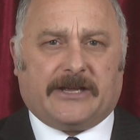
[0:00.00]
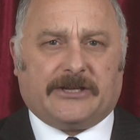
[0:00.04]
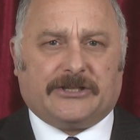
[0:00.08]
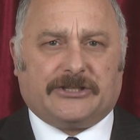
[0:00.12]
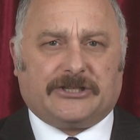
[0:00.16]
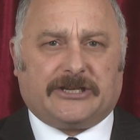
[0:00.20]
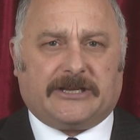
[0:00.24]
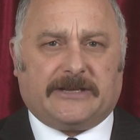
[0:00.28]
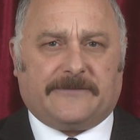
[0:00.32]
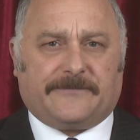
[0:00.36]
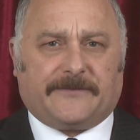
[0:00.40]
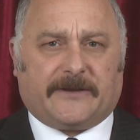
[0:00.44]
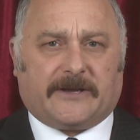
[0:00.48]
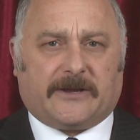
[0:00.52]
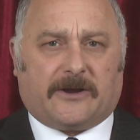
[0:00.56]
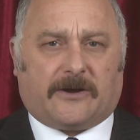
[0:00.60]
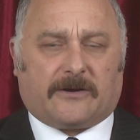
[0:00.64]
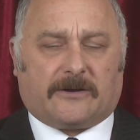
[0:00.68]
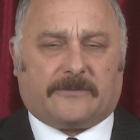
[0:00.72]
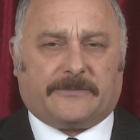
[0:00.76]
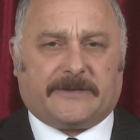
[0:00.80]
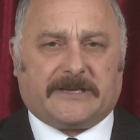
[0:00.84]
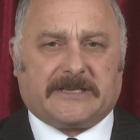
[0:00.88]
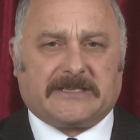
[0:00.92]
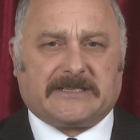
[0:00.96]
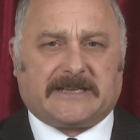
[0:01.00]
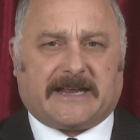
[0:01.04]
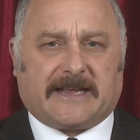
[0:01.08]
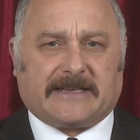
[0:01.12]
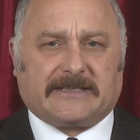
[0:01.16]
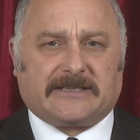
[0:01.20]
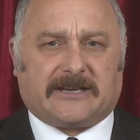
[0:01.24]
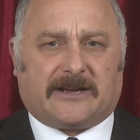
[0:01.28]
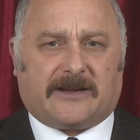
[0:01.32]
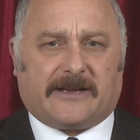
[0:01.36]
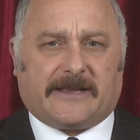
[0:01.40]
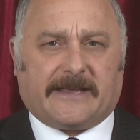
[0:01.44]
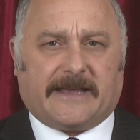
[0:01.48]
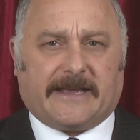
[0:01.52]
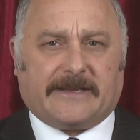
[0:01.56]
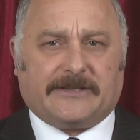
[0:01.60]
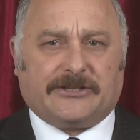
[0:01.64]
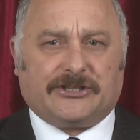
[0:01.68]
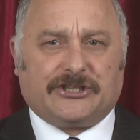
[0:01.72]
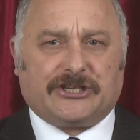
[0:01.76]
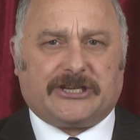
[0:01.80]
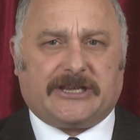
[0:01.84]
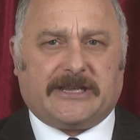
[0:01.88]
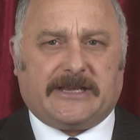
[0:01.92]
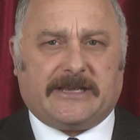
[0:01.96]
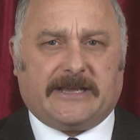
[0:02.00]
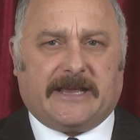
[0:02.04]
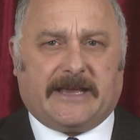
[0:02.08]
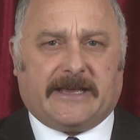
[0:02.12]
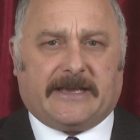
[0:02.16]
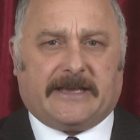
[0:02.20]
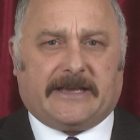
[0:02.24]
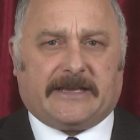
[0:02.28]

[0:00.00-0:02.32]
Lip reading: chief economist at ING,